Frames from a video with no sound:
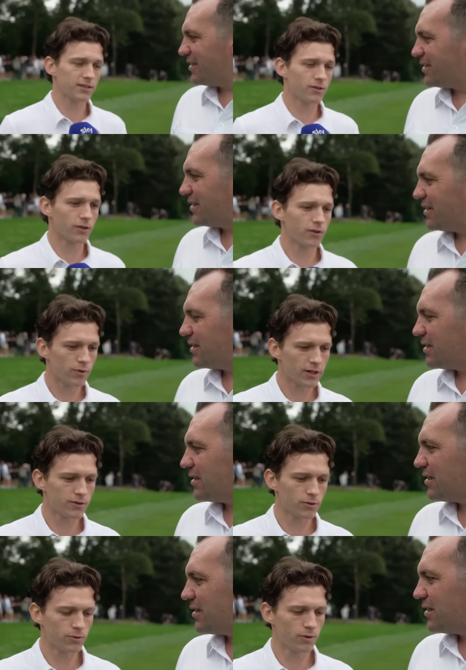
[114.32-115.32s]
Speaker 1: that you know, they really
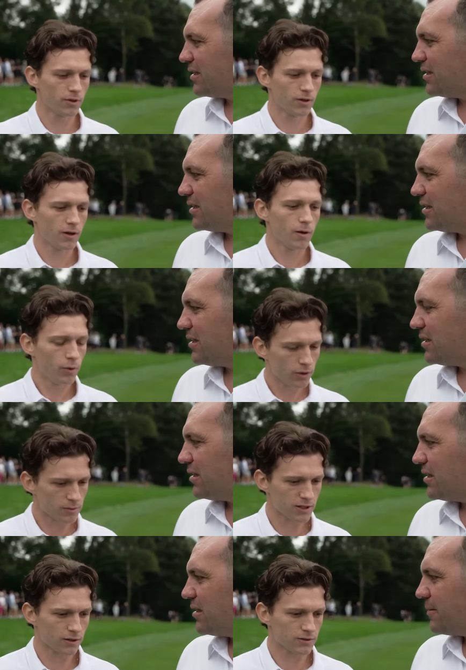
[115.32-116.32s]
do put
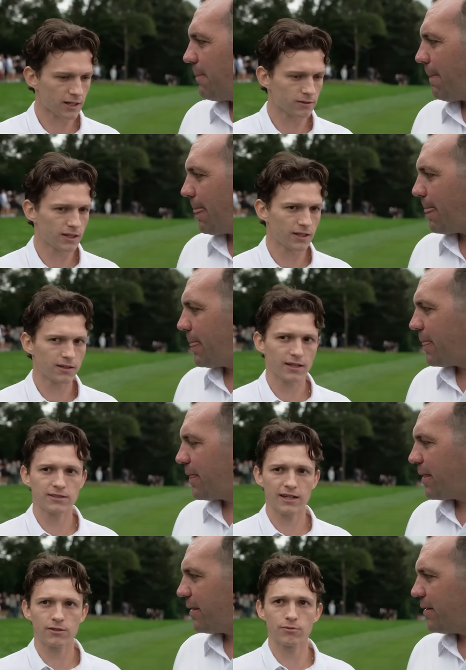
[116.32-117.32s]
themselves out there. They
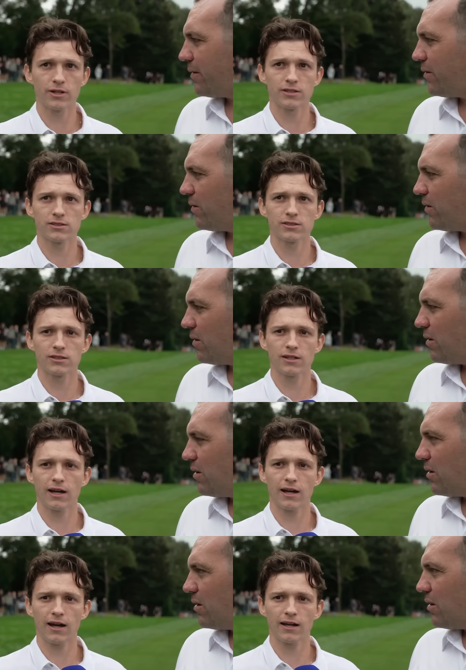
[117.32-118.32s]
take the risks,
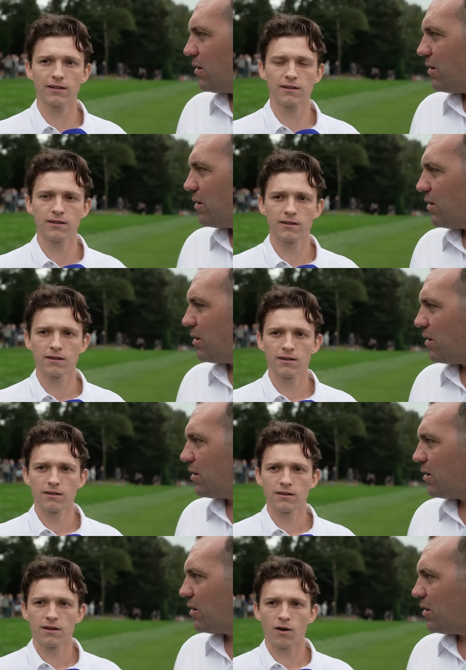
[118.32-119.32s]
and
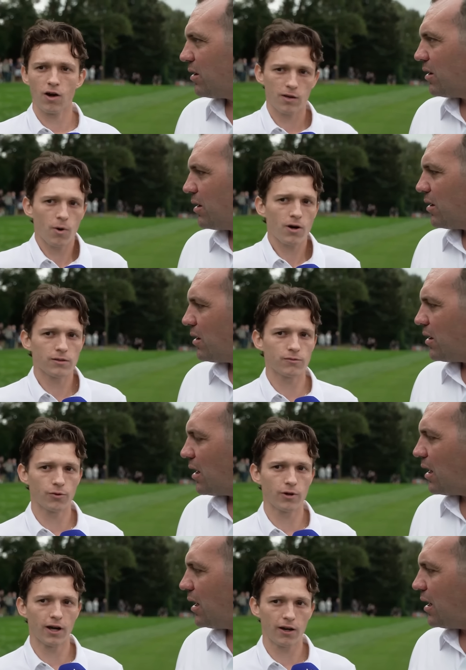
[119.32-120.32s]
I admire them
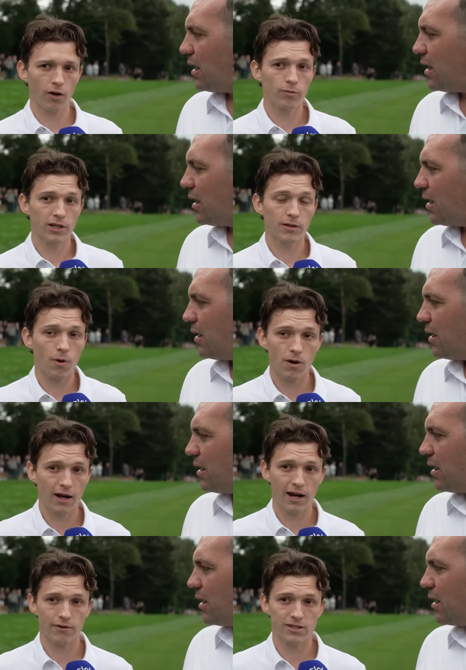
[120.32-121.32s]
for it. And I really admire
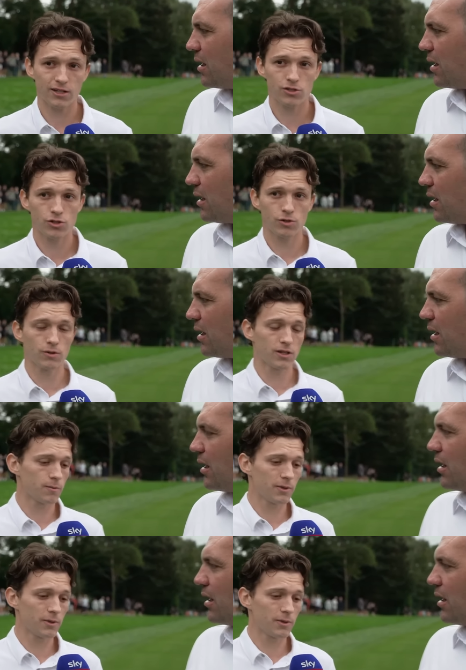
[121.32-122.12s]
Harry's attitude, his